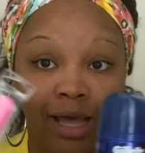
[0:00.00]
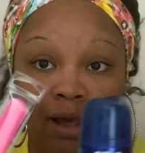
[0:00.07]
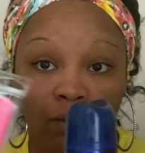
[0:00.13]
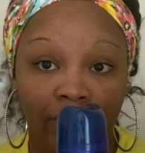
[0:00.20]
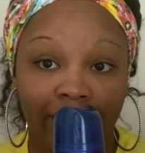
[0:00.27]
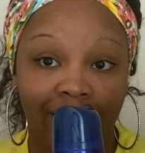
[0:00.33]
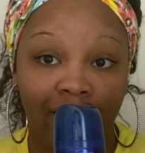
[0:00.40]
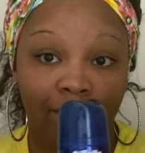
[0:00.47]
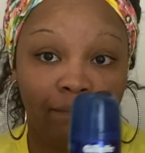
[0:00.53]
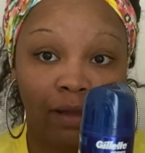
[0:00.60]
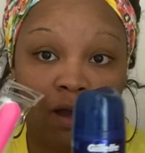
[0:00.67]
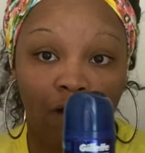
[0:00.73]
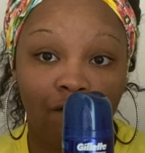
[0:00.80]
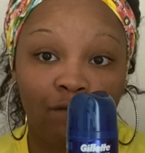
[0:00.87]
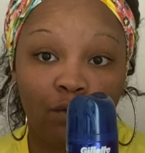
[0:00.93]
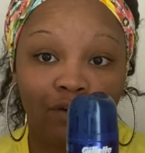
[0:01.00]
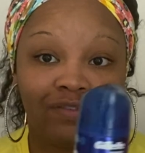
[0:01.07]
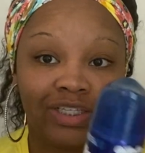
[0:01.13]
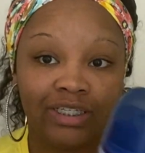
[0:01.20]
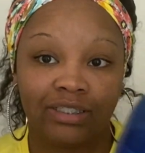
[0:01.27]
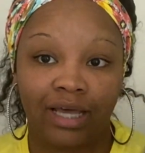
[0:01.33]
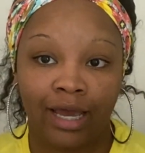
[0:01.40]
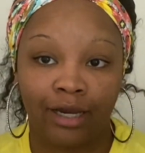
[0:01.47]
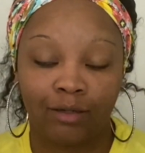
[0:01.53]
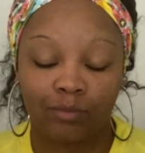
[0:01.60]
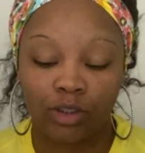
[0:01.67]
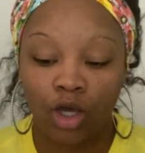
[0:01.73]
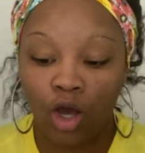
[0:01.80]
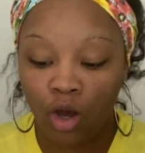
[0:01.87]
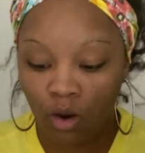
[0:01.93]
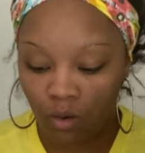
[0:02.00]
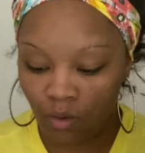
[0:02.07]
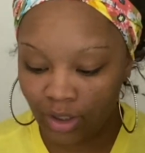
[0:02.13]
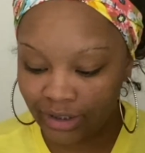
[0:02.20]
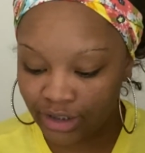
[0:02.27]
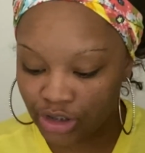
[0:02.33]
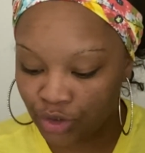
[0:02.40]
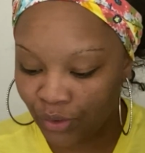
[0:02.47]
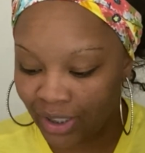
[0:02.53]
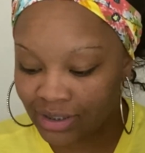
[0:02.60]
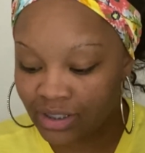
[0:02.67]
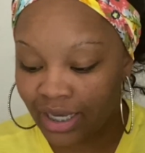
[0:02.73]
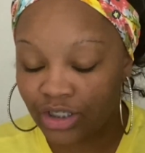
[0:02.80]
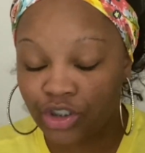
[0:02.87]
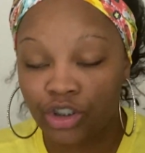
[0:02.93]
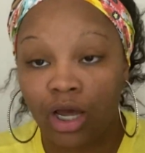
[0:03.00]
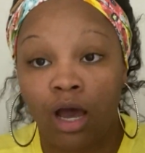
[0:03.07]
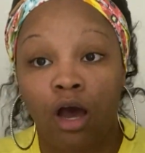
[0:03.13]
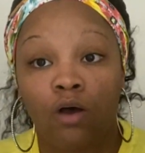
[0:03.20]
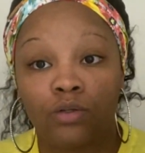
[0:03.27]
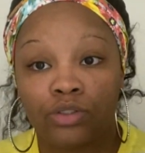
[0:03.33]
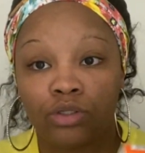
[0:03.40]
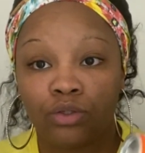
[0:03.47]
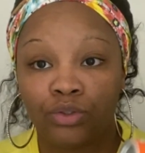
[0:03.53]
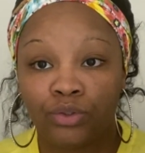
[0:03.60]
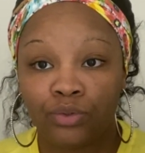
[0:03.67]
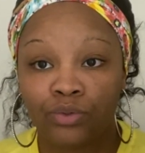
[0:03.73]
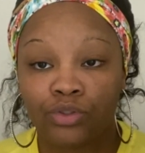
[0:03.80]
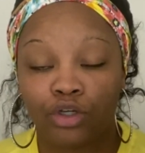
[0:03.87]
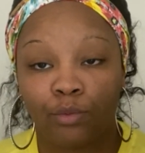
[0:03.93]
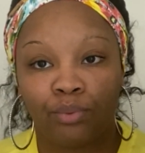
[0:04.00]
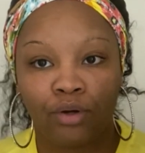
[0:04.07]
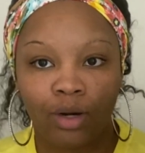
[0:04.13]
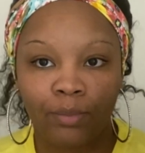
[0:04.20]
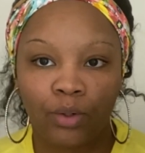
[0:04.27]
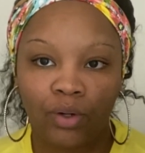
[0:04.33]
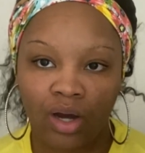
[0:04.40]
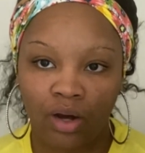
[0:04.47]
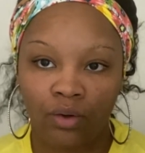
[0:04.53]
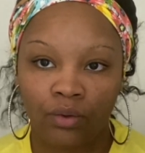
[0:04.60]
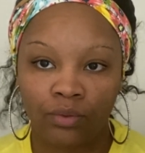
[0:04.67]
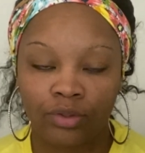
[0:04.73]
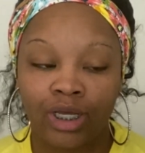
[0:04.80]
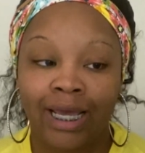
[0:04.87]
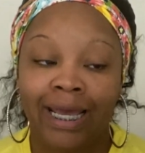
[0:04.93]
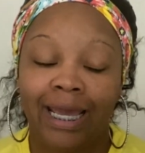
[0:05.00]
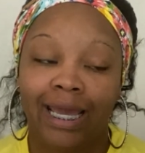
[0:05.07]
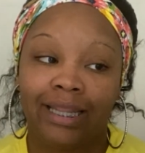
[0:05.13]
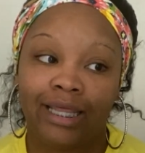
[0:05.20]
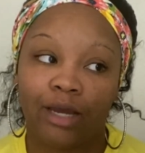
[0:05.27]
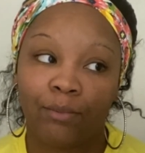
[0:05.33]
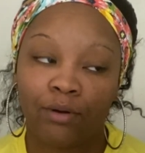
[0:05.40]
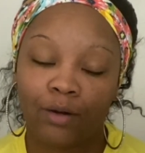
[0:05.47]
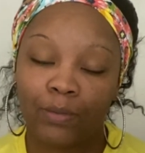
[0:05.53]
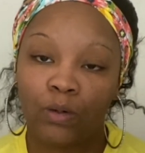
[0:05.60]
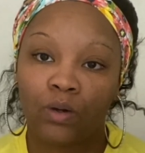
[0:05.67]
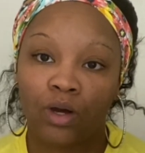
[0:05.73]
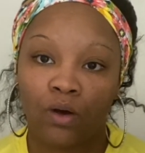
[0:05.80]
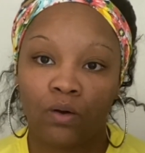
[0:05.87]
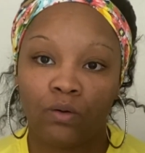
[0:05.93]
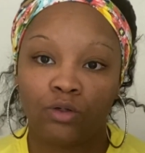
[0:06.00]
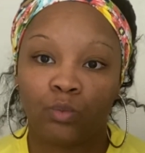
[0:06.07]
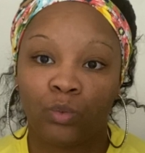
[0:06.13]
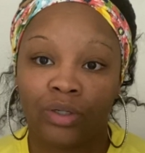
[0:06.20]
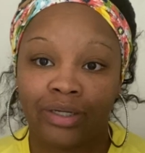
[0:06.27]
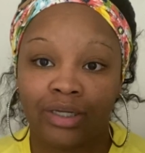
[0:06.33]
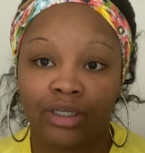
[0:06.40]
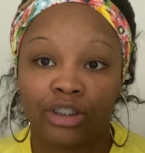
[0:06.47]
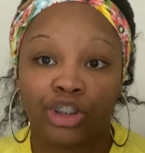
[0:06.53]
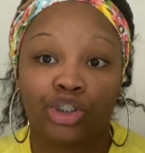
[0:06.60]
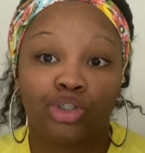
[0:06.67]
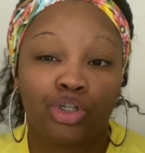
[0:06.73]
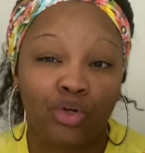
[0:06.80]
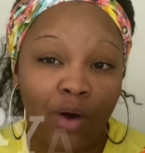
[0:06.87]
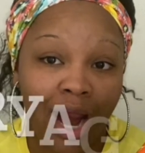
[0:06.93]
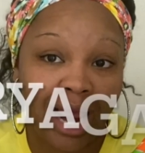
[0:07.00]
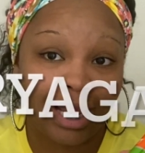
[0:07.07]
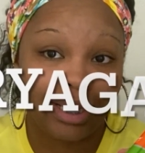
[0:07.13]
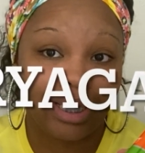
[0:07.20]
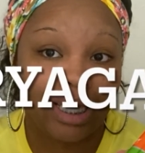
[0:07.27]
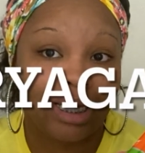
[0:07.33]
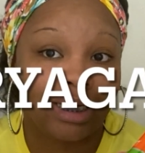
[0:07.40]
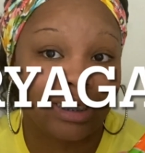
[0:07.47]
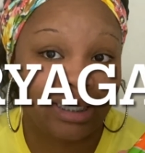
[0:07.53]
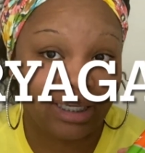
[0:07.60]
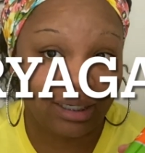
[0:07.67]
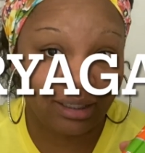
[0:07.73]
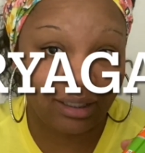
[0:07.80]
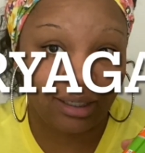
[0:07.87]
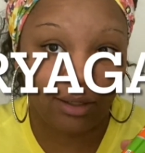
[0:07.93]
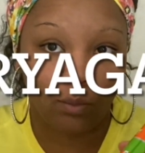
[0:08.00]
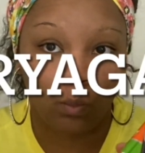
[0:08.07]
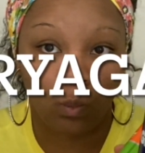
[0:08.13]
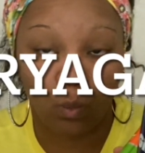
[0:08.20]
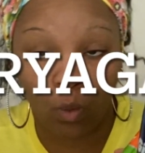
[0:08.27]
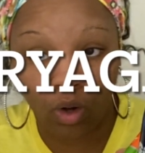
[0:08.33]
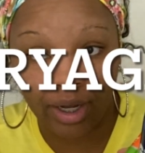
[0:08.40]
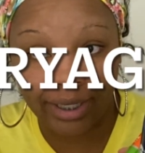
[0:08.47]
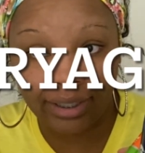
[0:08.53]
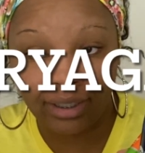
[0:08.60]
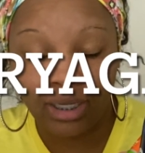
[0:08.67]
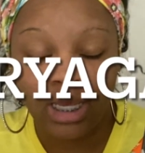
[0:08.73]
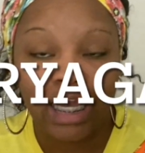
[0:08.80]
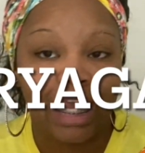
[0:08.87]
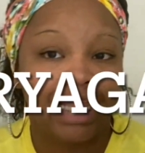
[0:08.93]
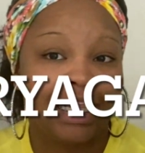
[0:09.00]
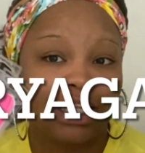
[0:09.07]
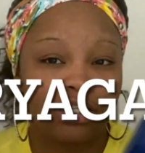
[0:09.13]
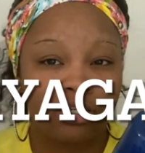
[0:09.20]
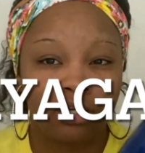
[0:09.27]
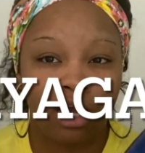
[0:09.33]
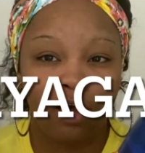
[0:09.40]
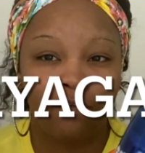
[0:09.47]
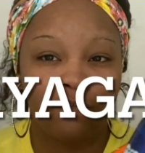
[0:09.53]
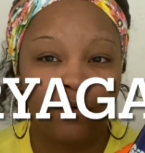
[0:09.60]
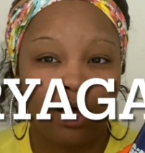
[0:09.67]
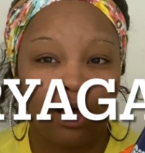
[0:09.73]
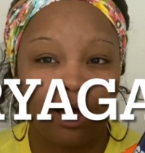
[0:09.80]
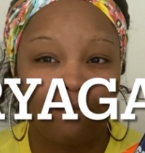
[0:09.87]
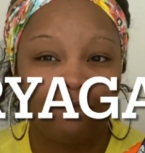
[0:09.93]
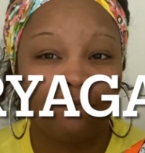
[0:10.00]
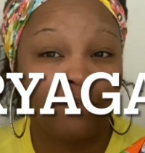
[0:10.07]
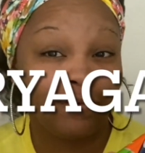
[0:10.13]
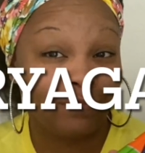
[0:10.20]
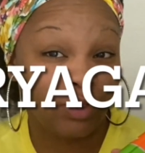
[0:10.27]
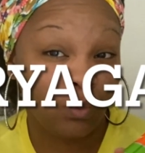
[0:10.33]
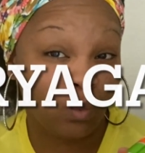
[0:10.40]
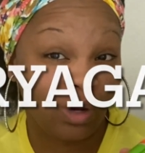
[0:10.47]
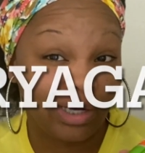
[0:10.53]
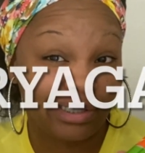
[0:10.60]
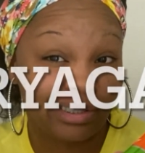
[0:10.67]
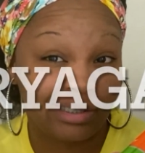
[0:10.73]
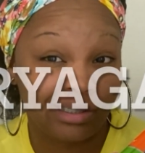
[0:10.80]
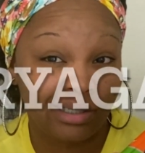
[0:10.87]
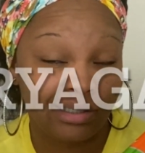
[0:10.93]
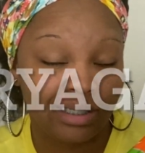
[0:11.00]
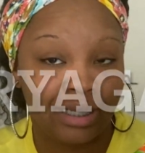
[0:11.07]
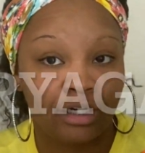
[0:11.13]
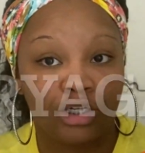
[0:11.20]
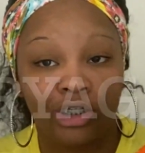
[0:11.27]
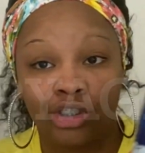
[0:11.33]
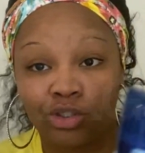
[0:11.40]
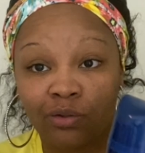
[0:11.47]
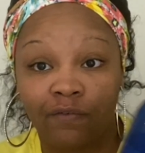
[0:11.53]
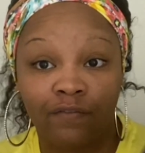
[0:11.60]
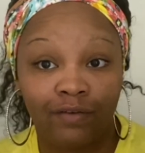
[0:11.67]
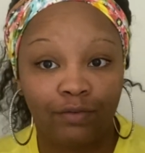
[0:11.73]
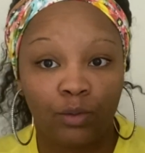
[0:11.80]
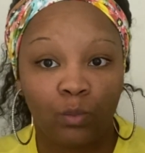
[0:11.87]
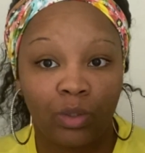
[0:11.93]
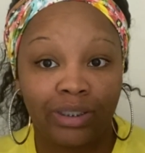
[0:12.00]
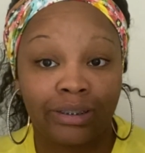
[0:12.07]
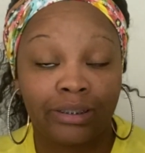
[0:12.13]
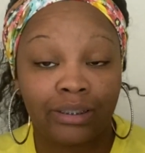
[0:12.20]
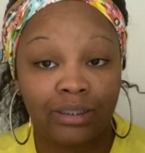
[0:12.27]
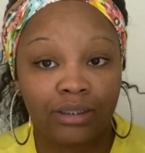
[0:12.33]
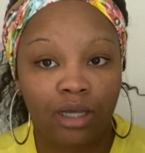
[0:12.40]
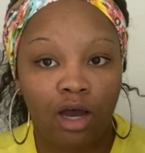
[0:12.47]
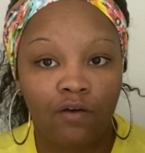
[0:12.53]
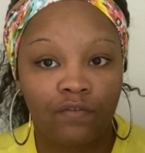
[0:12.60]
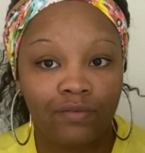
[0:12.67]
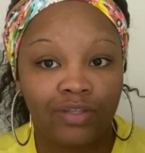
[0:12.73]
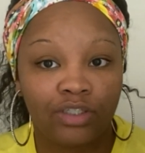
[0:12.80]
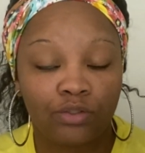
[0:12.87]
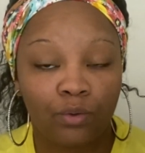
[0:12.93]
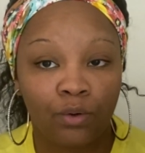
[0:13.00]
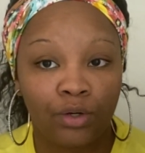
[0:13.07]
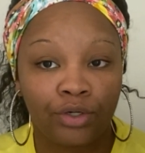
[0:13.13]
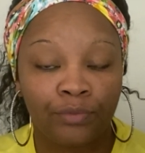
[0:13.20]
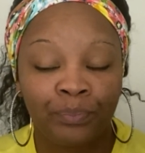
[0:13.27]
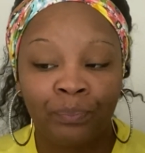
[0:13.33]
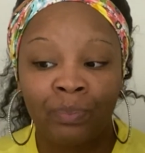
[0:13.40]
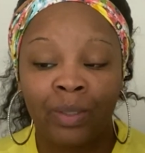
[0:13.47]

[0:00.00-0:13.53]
got all 4 of these items on this transaction, I also used a promo code, and that promo code was try again 1, and that took off 51 cents, an additional 51 cents off of this order.